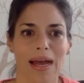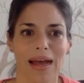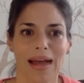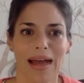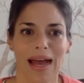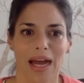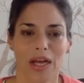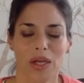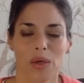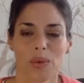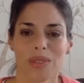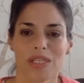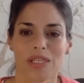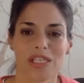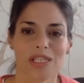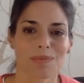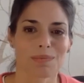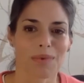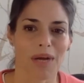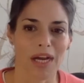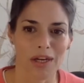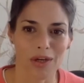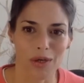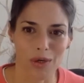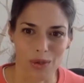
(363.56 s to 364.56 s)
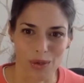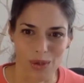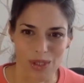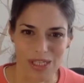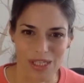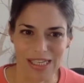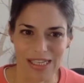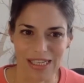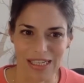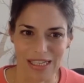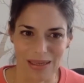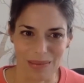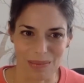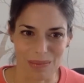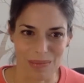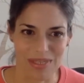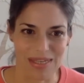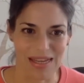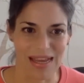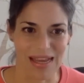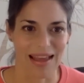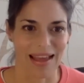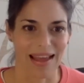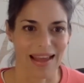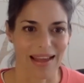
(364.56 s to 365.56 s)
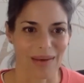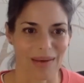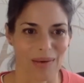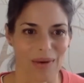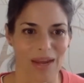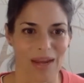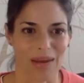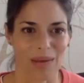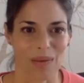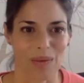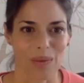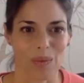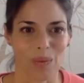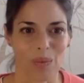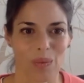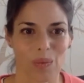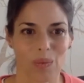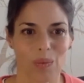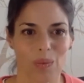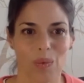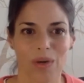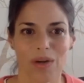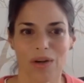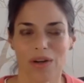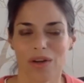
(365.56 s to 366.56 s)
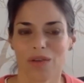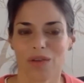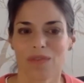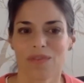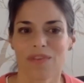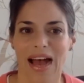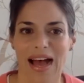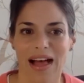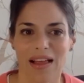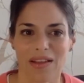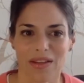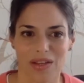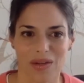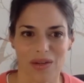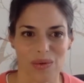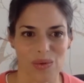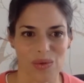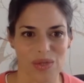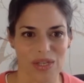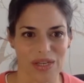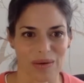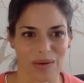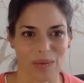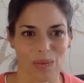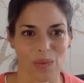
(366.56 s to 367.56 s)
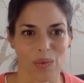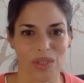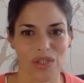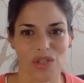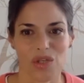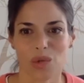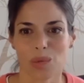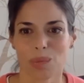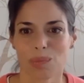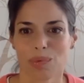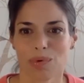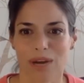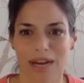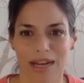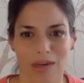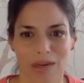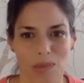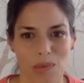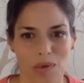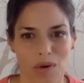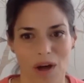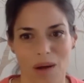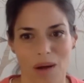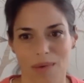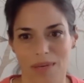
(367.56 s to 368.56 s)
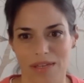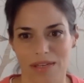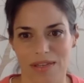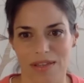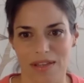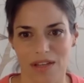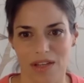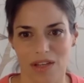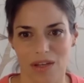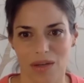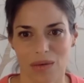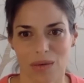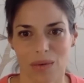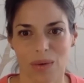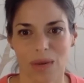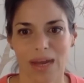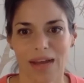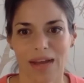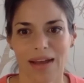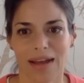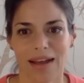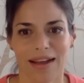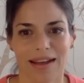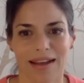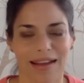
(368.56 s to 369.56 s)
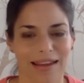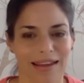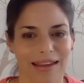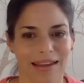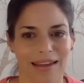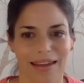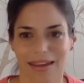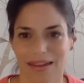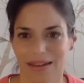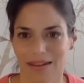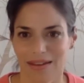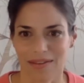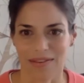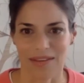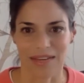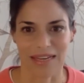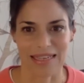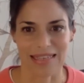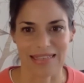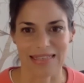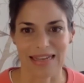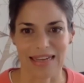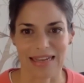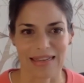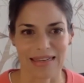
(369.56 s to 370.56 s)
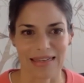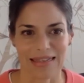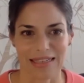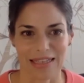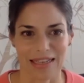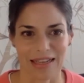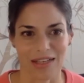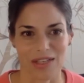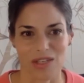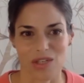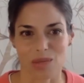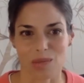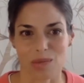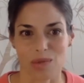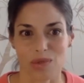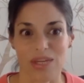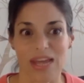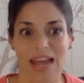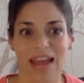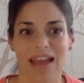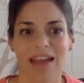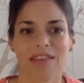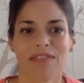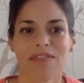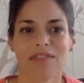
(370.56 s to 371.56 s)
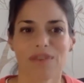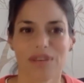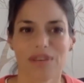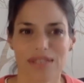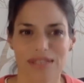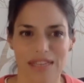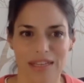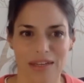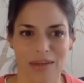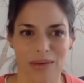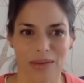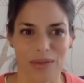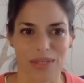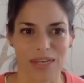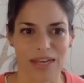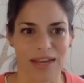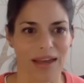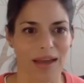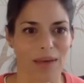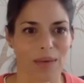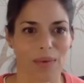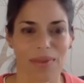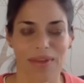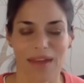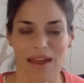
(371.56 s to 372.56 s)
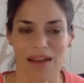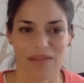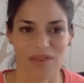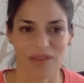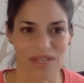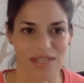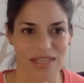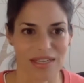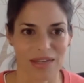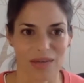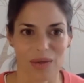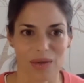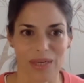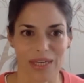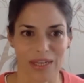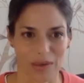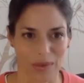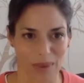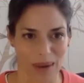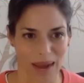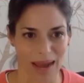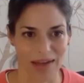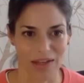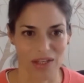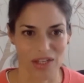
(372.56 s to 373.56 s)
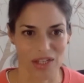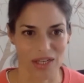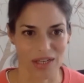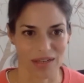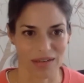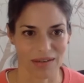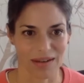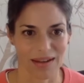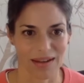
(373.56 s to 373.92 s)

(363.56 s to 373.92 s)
inspire your teams, and what are your values, and what's your brand promise that you give and extend to customers every single day with every single interaction.